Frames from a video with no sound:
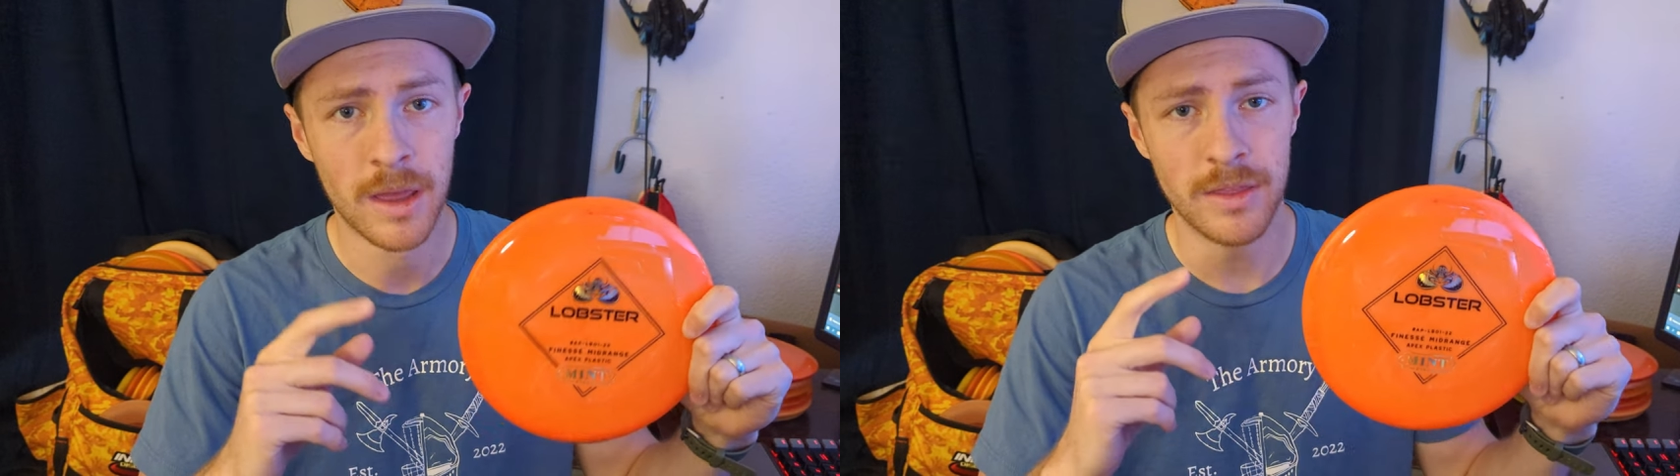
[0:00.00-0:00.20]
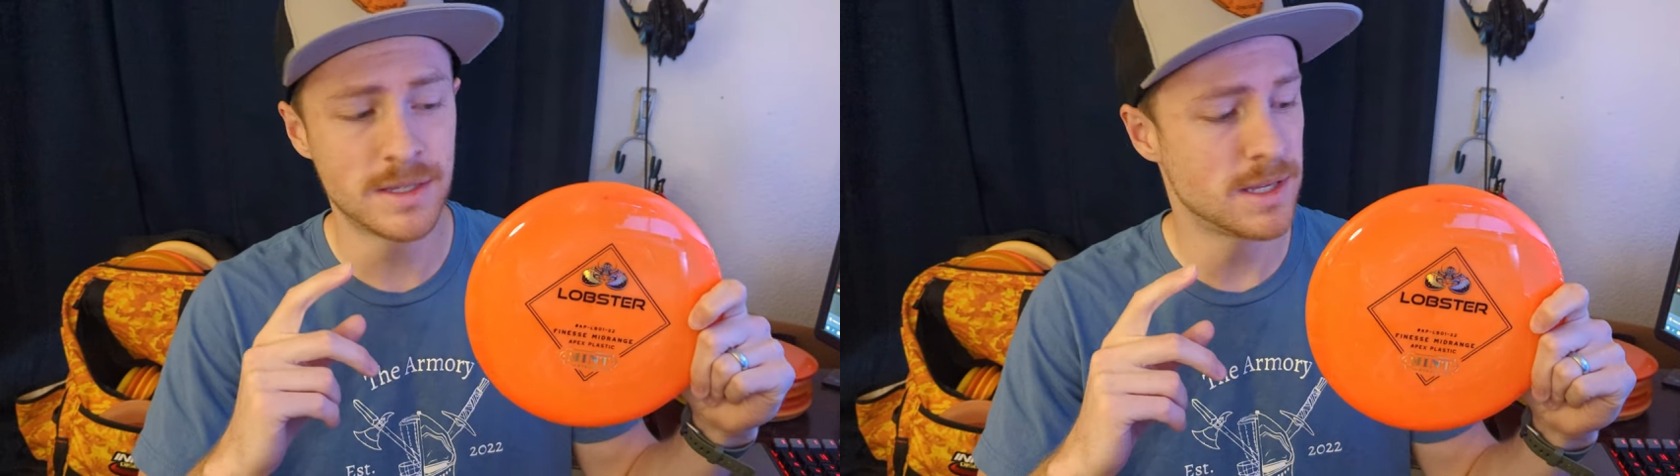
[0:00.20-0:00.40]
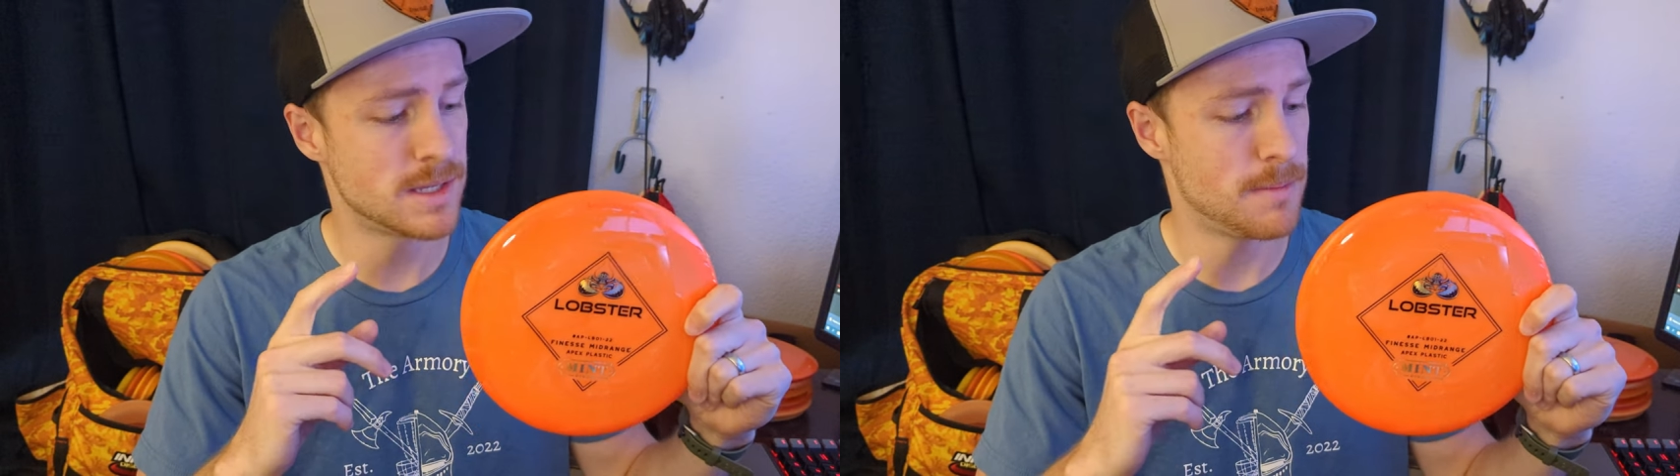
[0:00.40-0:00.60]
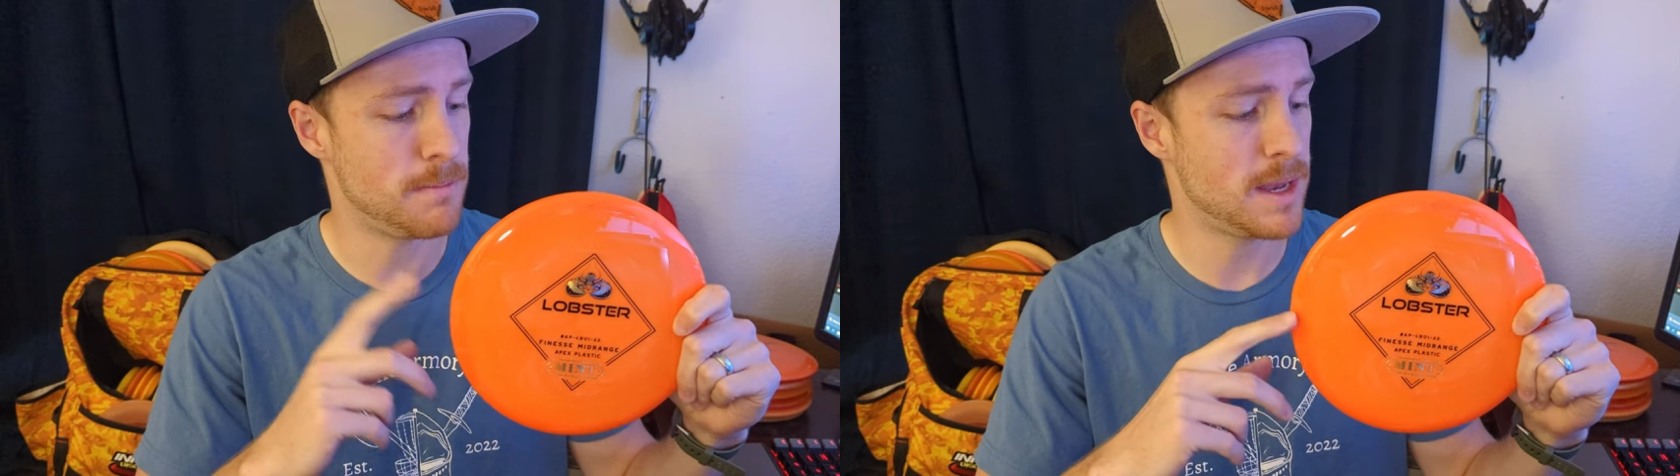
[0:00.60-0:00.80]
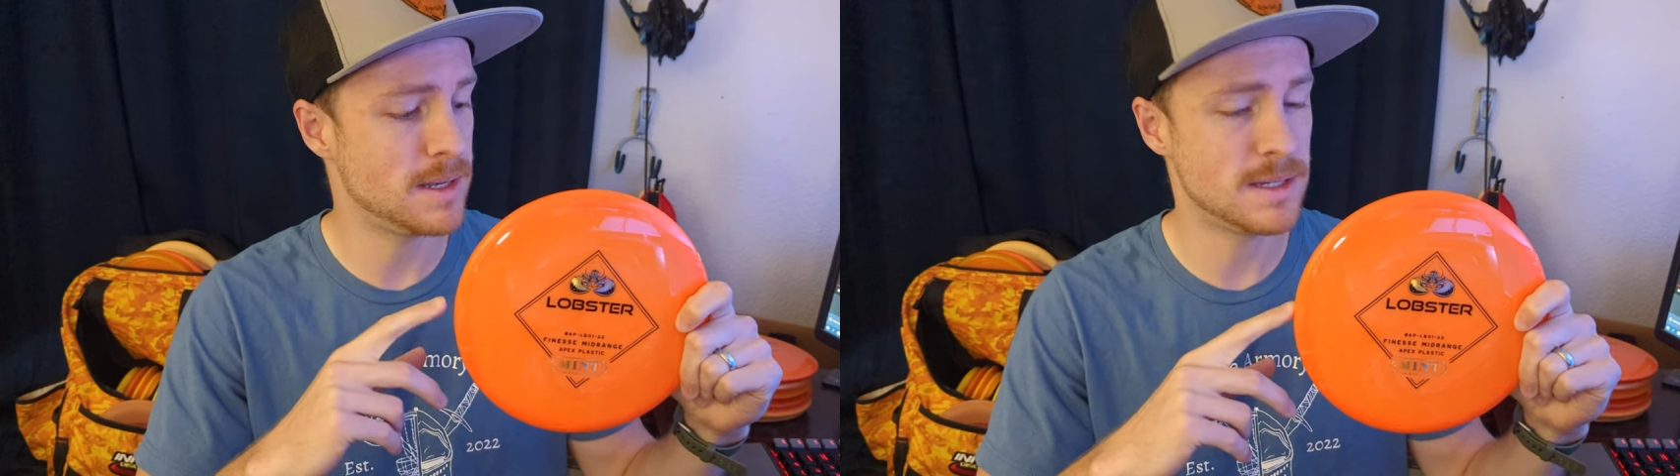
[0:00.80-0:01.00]
This is the
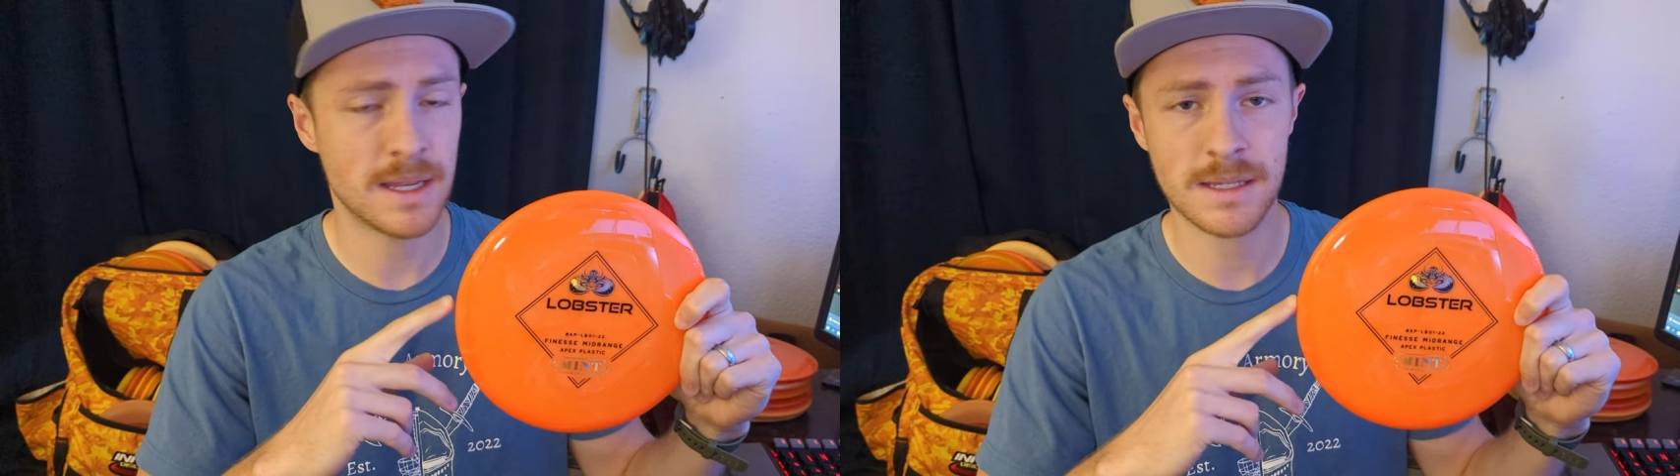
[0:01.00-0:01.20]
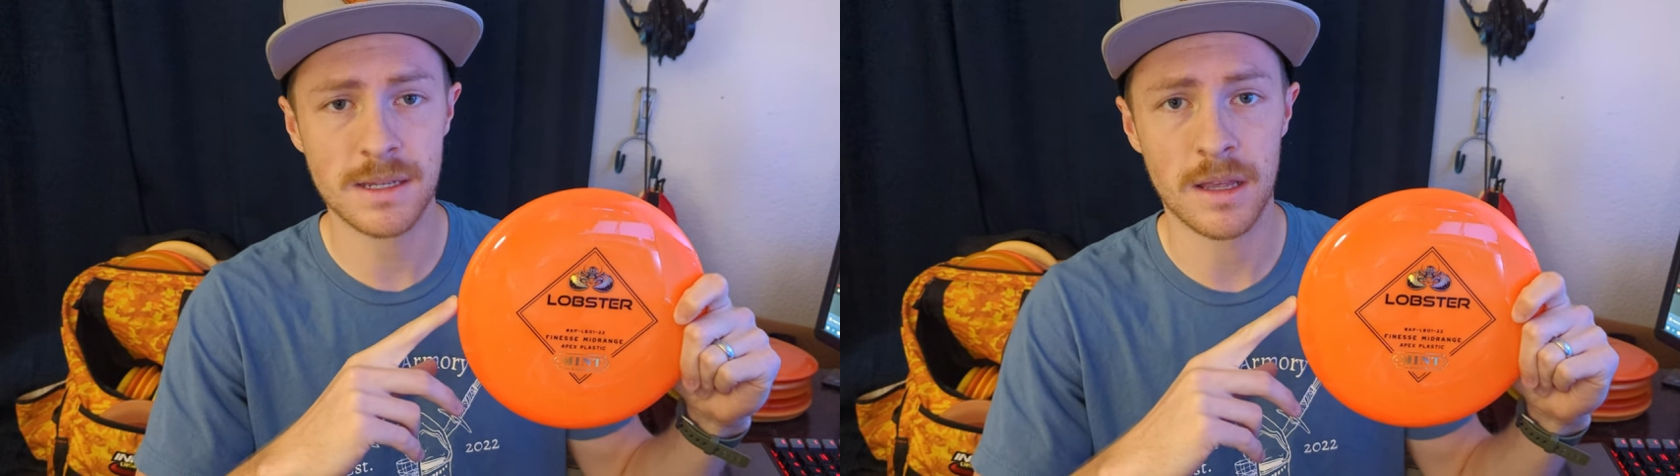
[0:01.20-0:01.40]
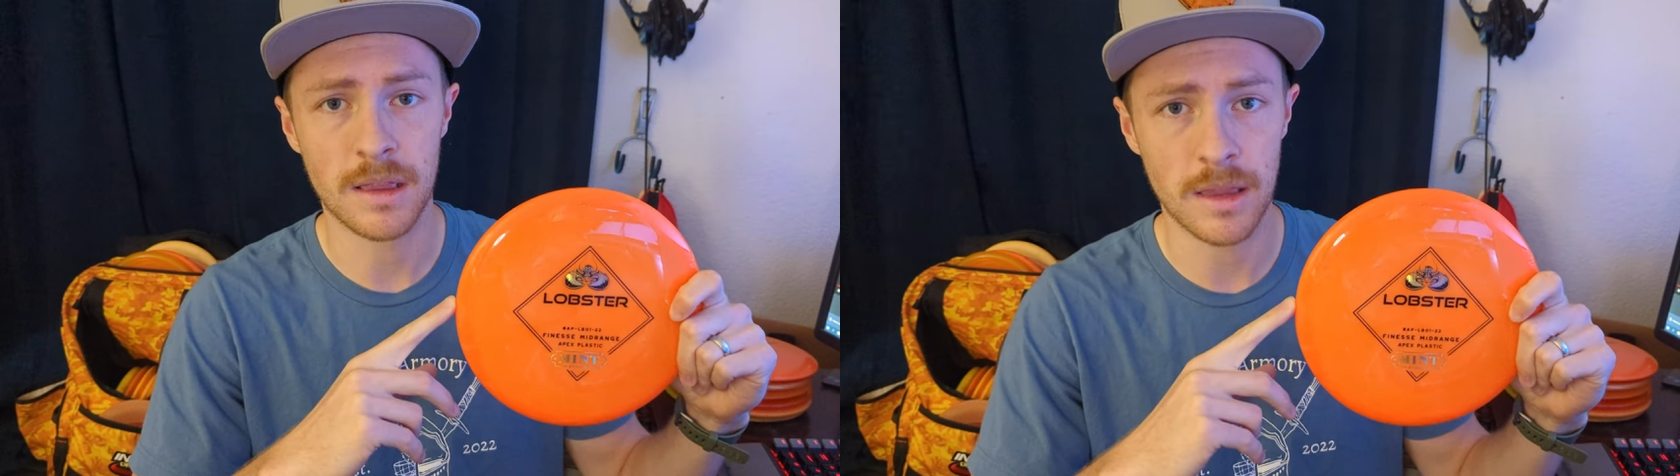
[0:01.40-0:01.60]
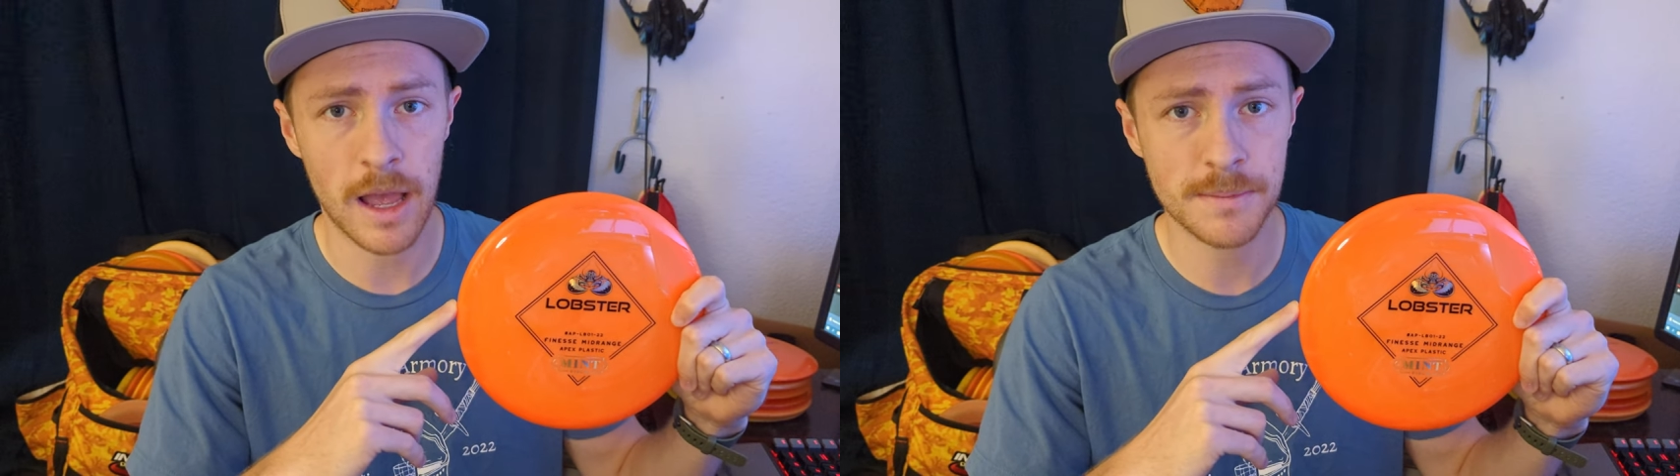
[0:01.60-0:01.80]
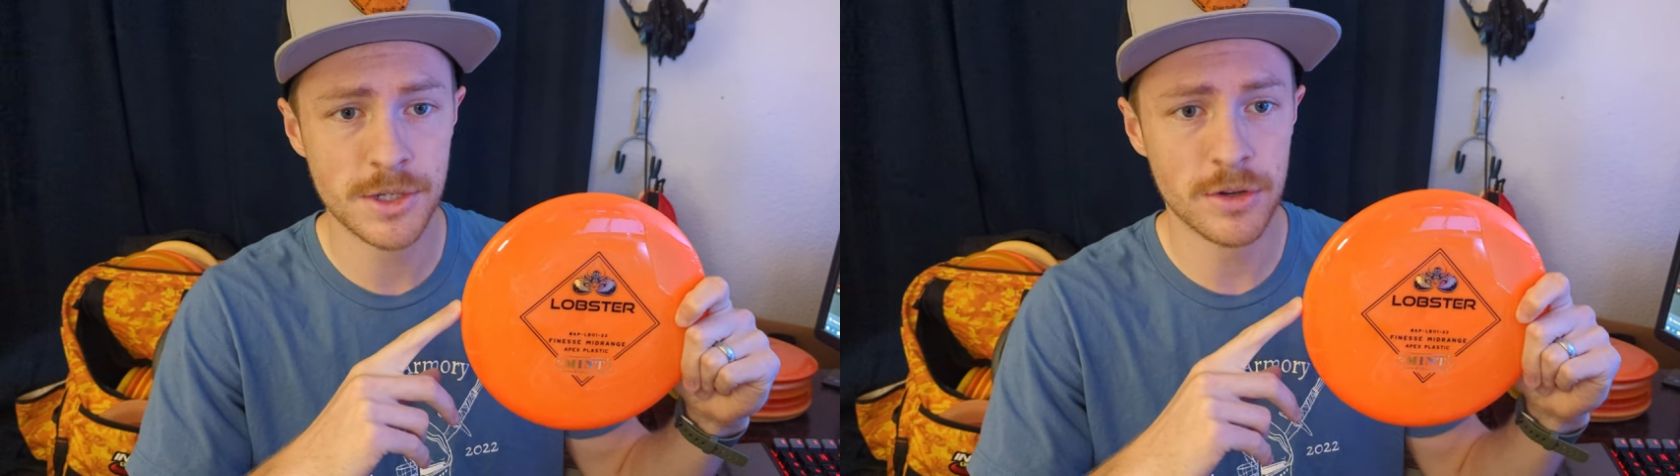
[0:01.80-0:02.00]
Mint Disc
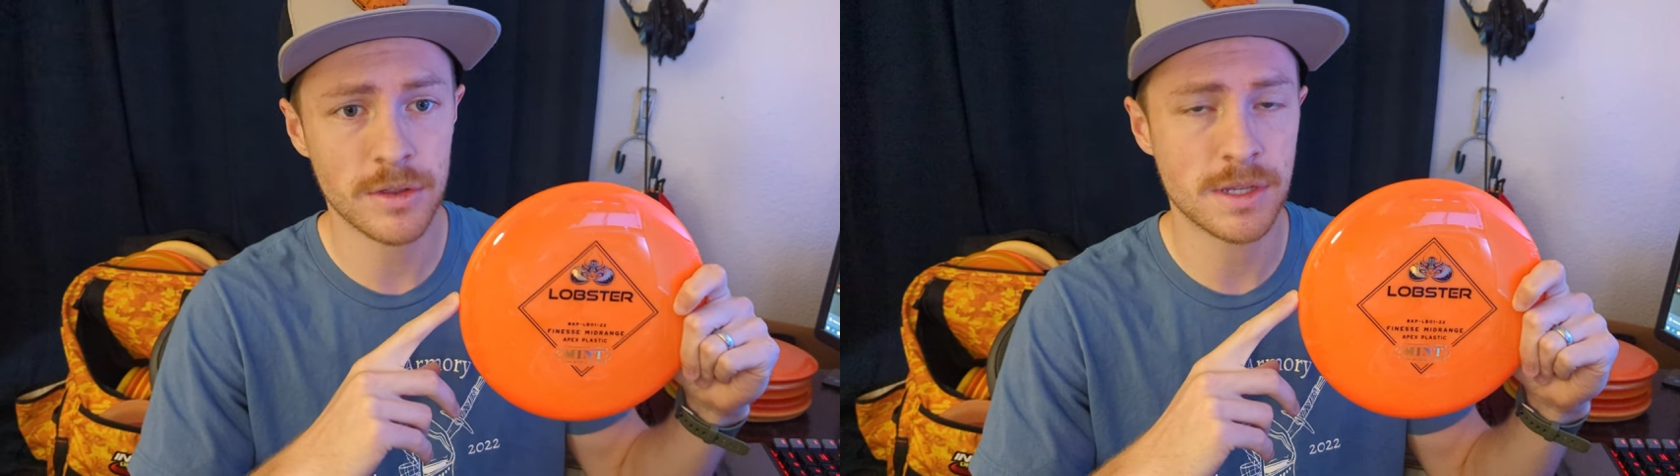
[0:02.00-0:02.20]
Lobster.